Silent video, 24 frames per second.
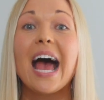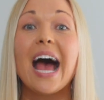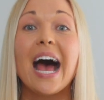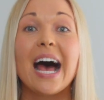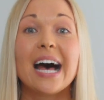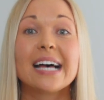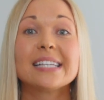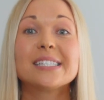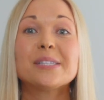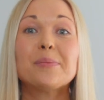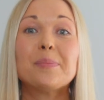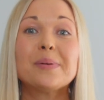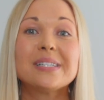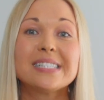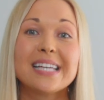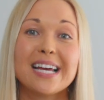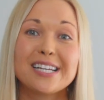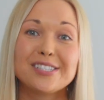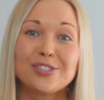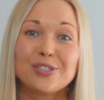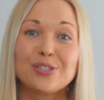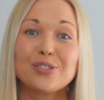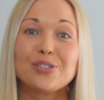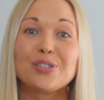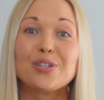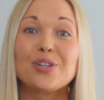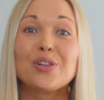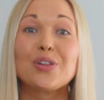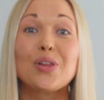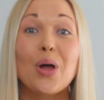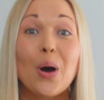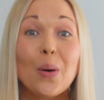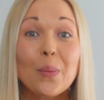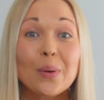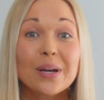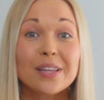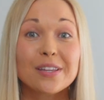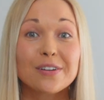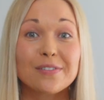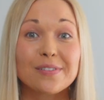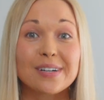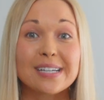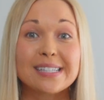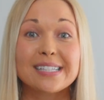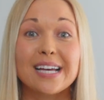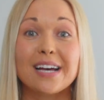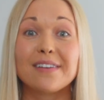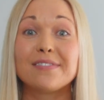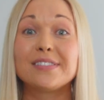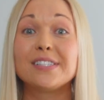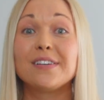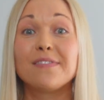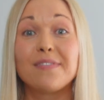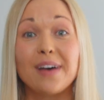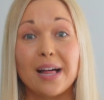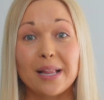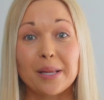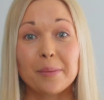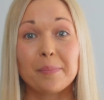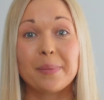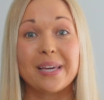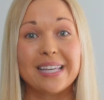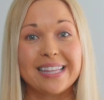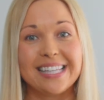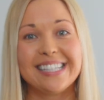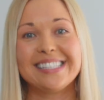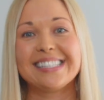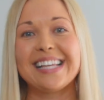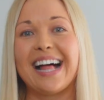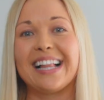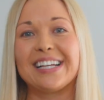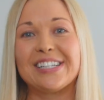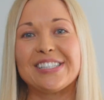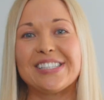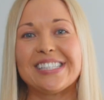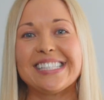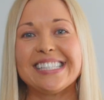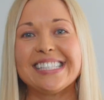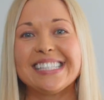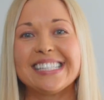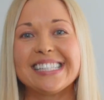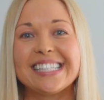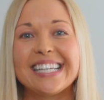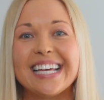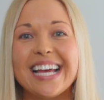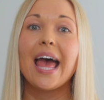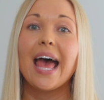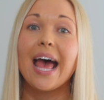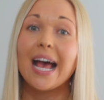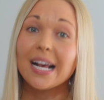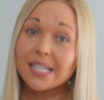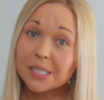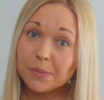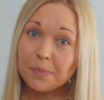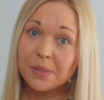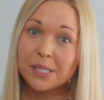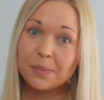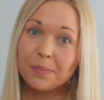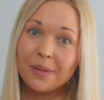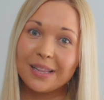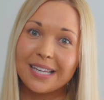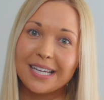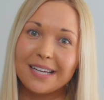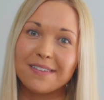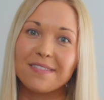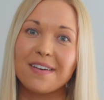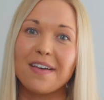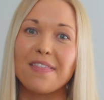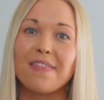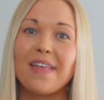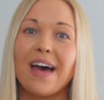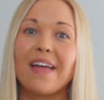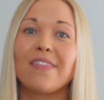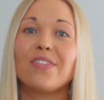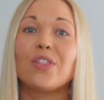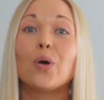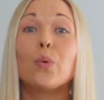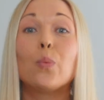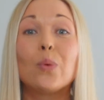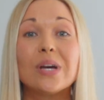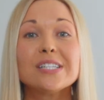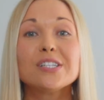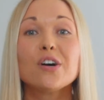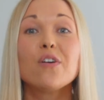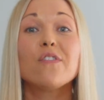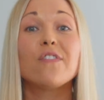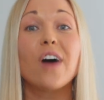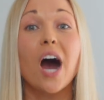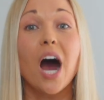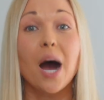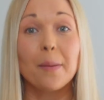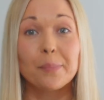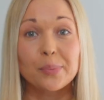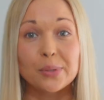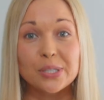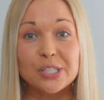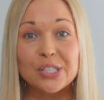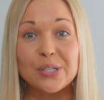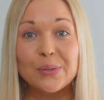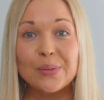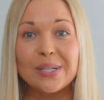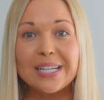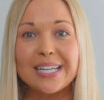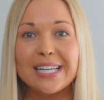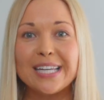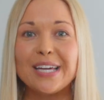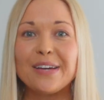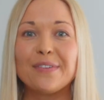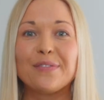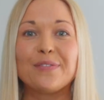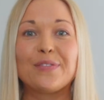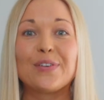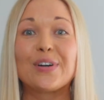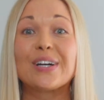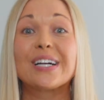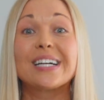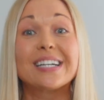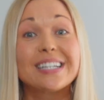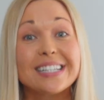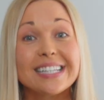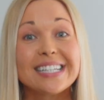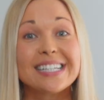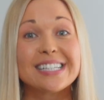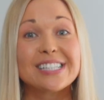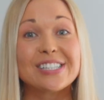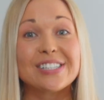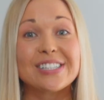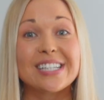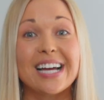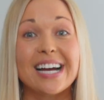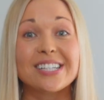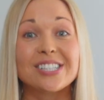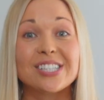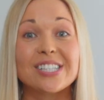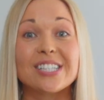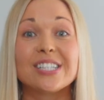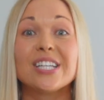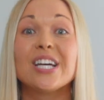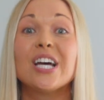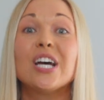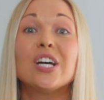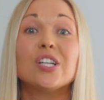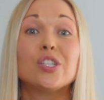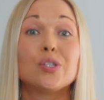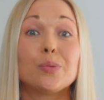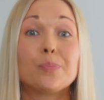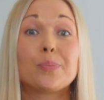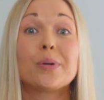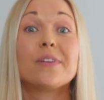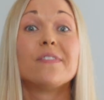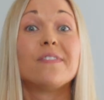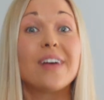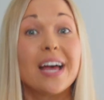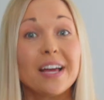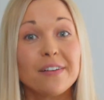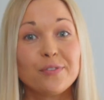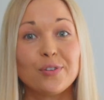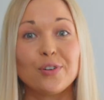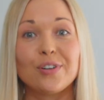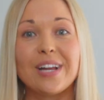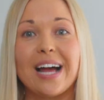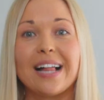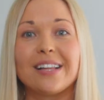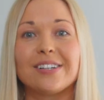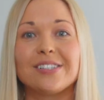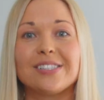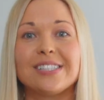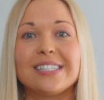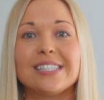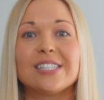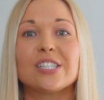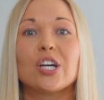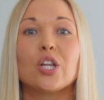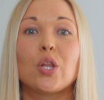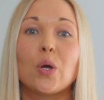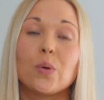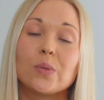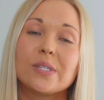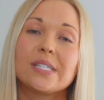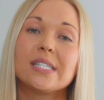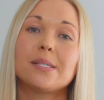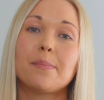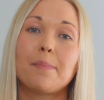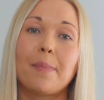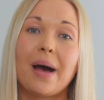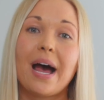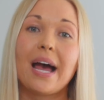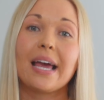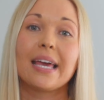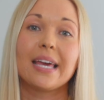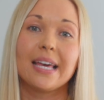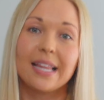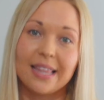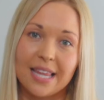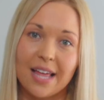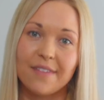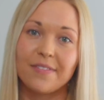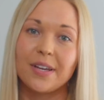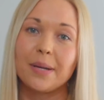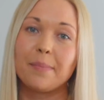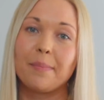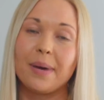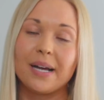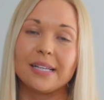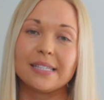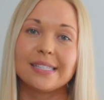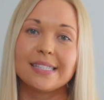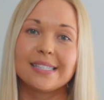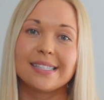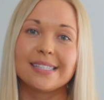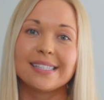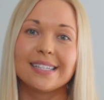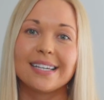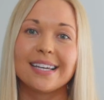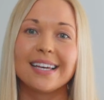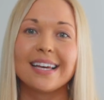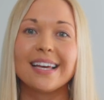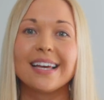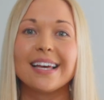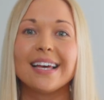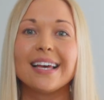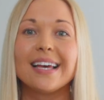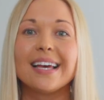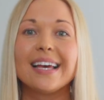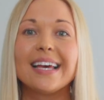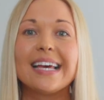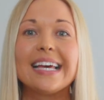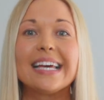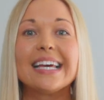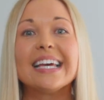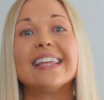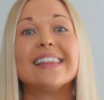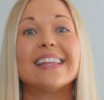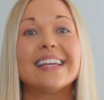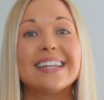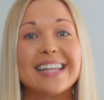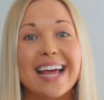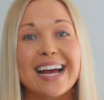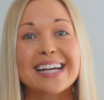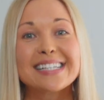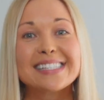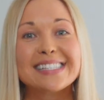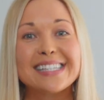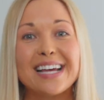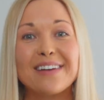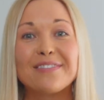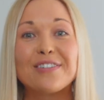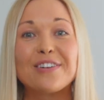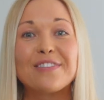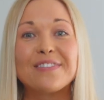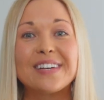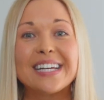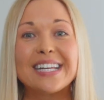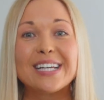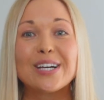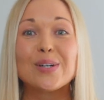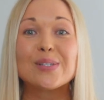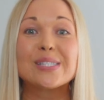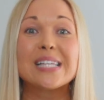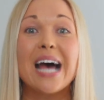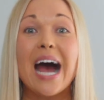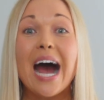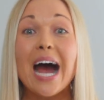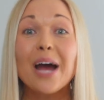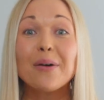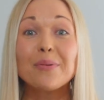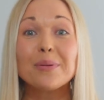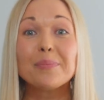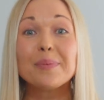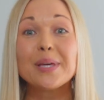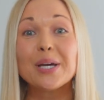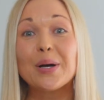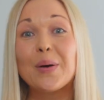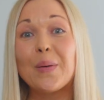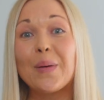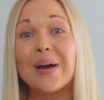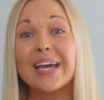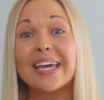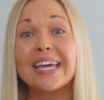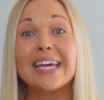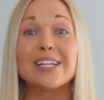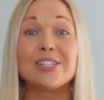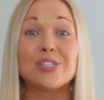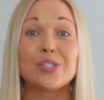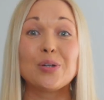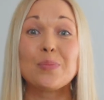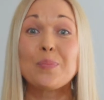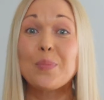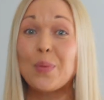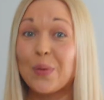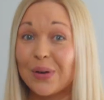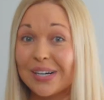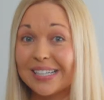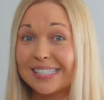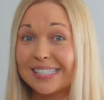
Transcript: has the potential to lower the risk of developing these allergies. Experts believe that the window of opportunity for early introduction to prevent food allergies closes by 11 months. In the next several videos, I will be going into more